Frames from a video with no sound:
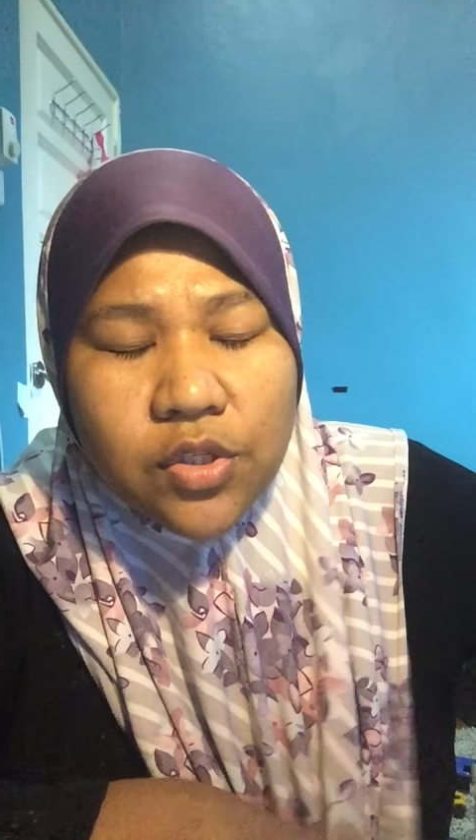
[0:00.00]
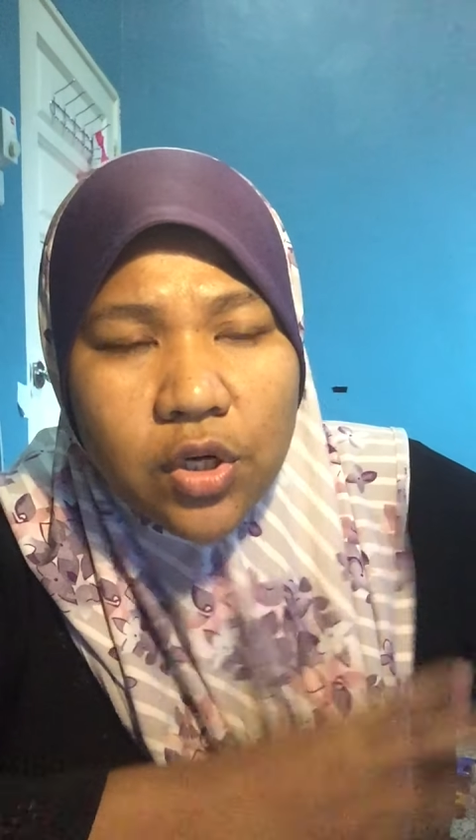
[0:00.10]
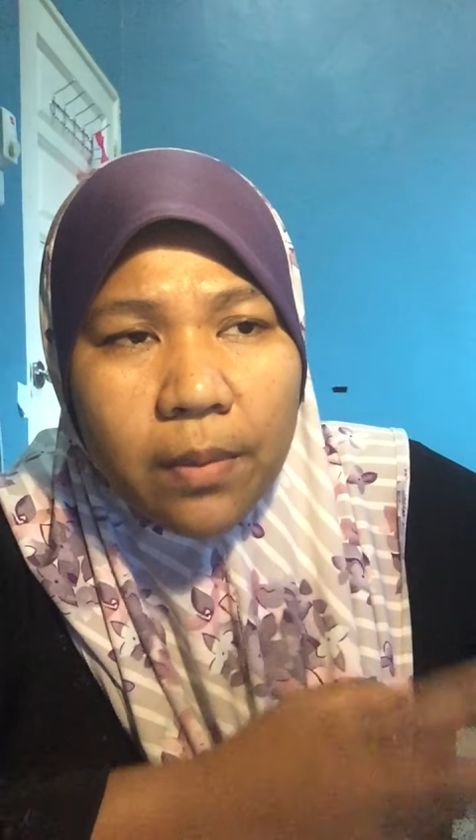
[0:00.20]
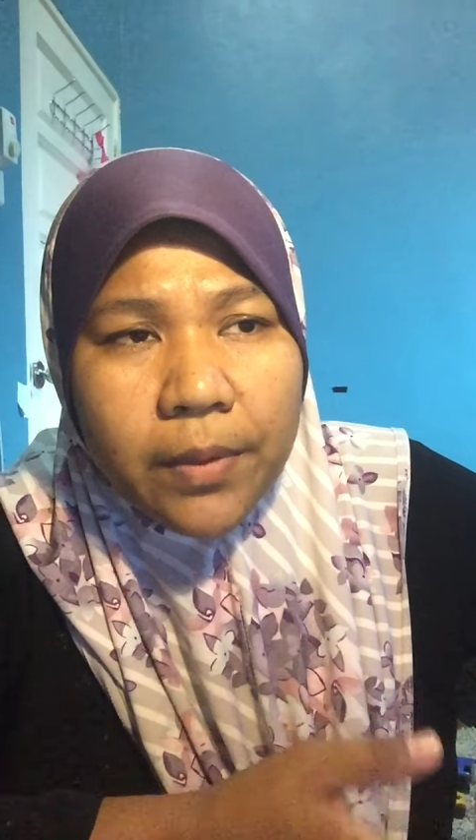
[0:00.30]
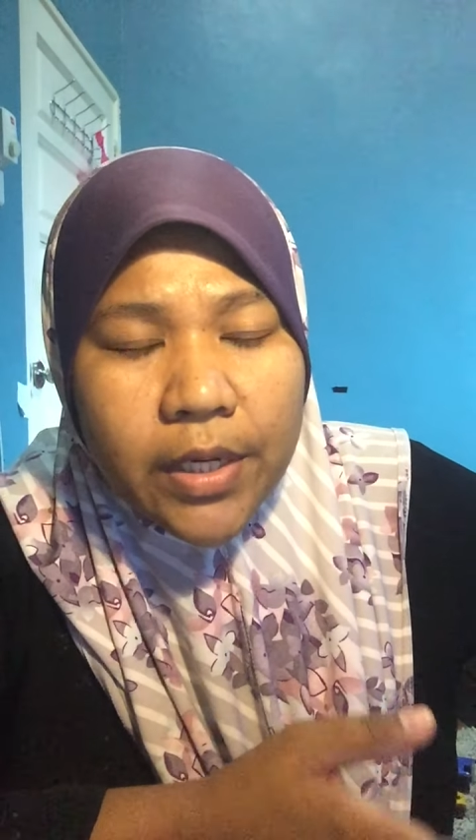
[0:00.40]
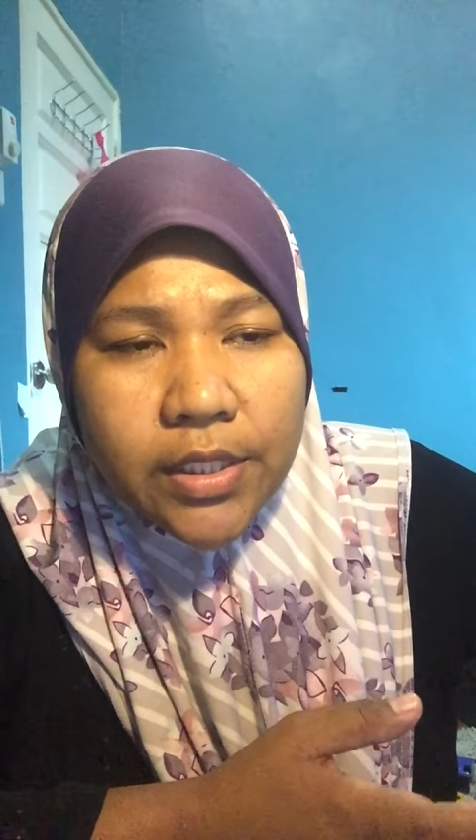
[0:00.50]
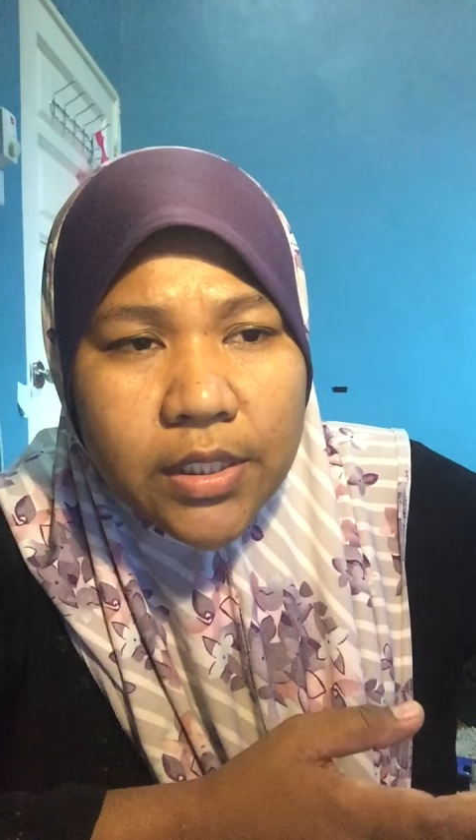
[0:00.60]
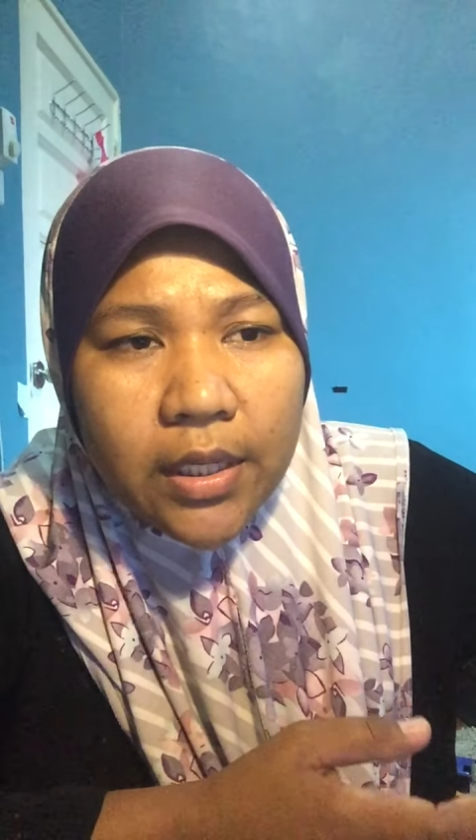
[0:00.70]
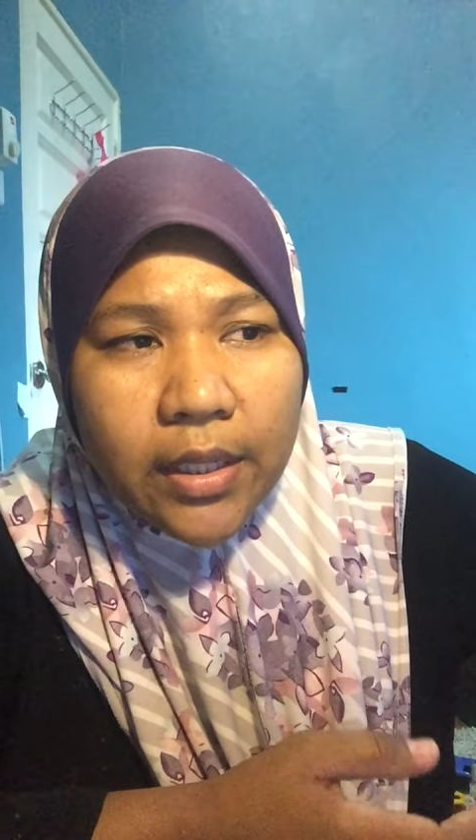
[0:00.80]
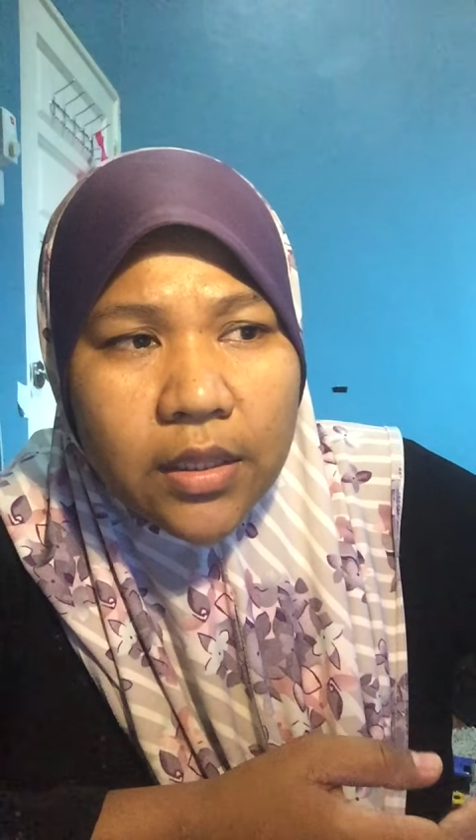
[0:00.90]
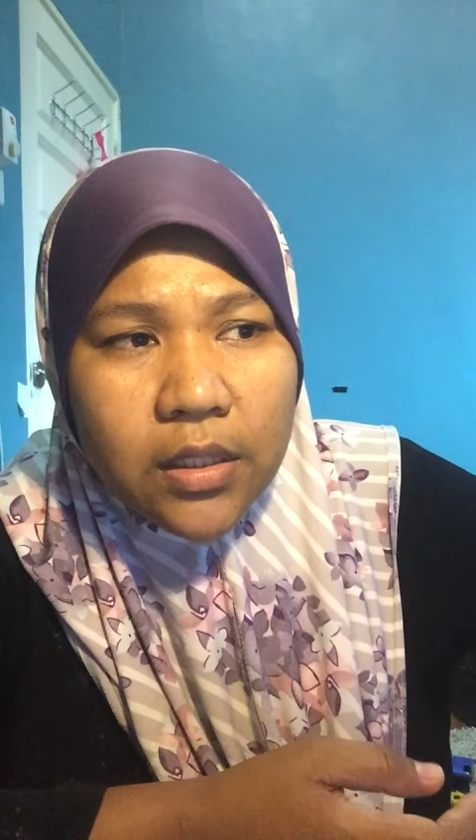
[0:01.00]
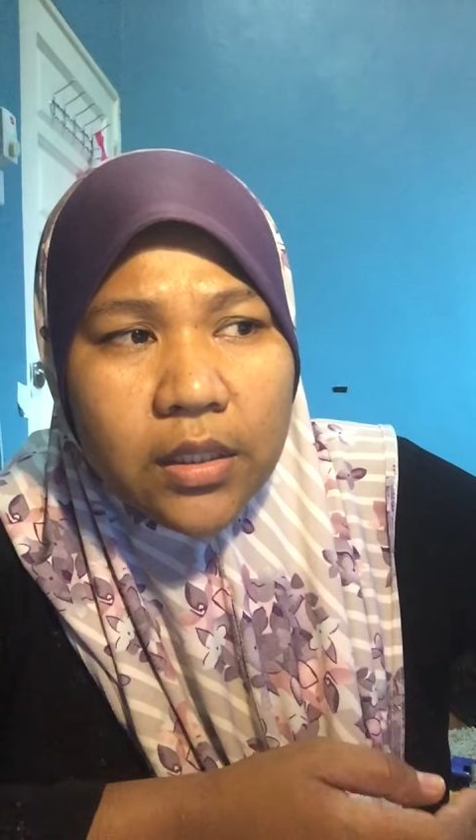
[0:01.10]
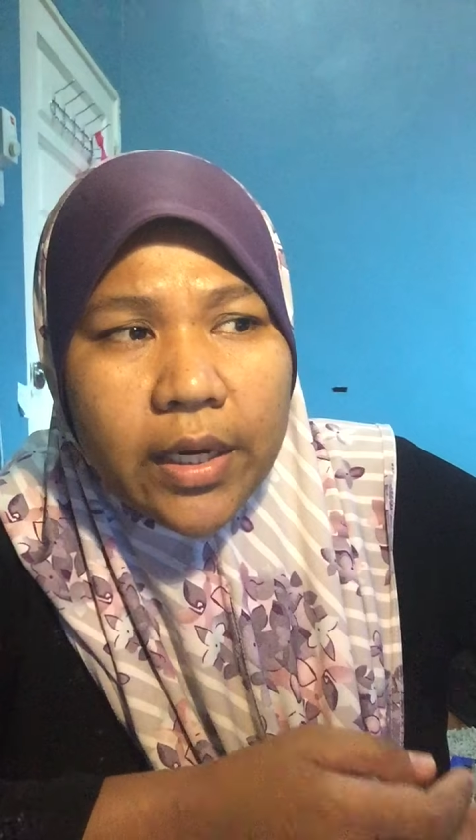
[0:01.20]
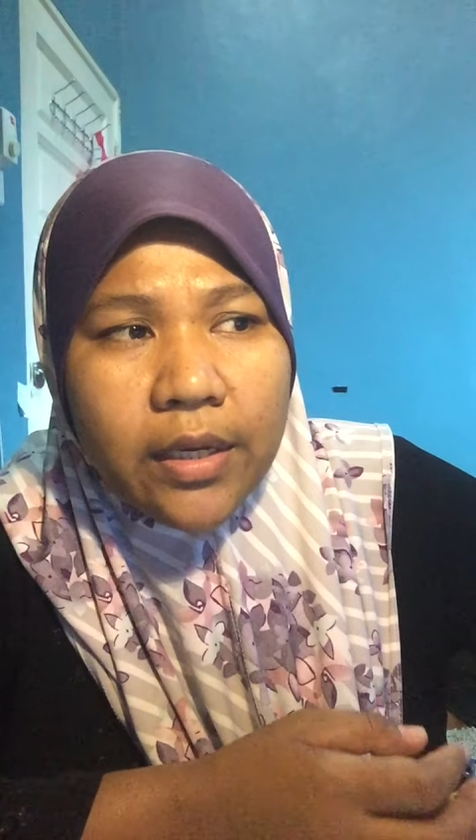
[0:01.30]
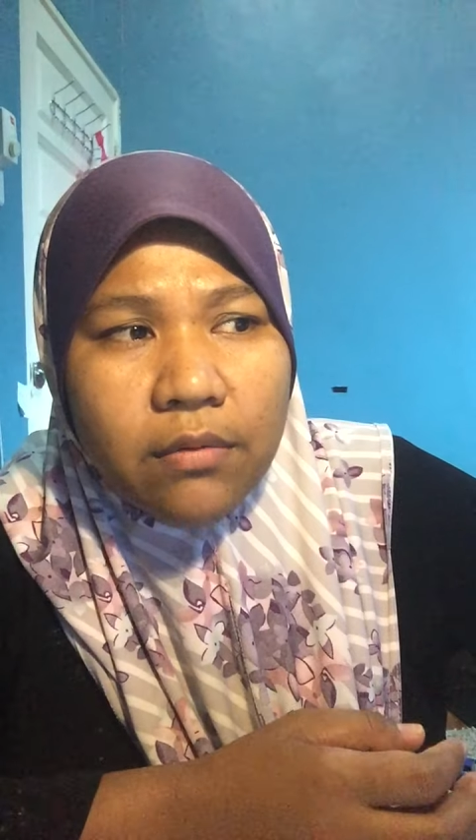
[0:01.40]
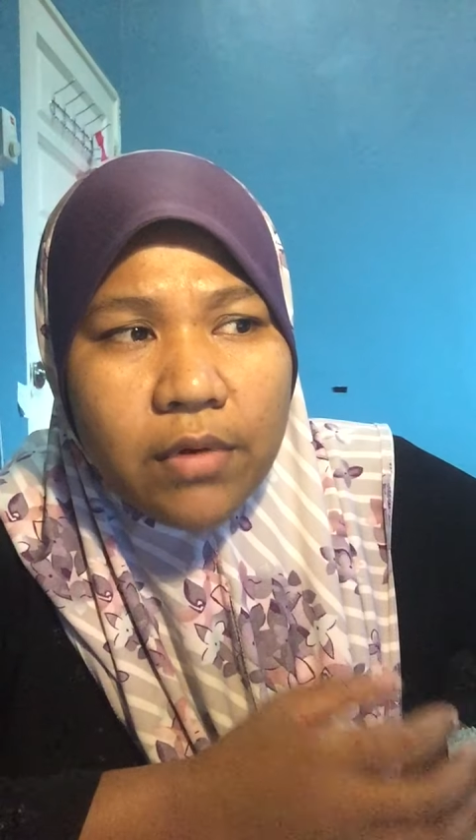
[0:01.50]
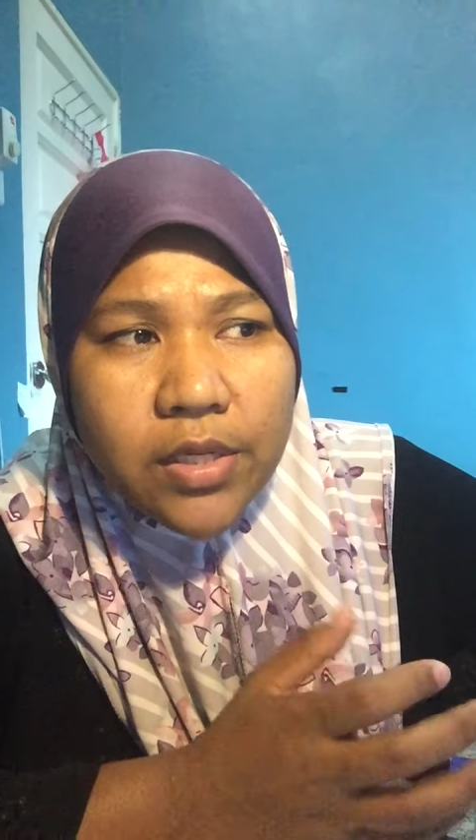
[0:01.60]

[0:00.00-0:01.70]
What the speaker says: job application letter and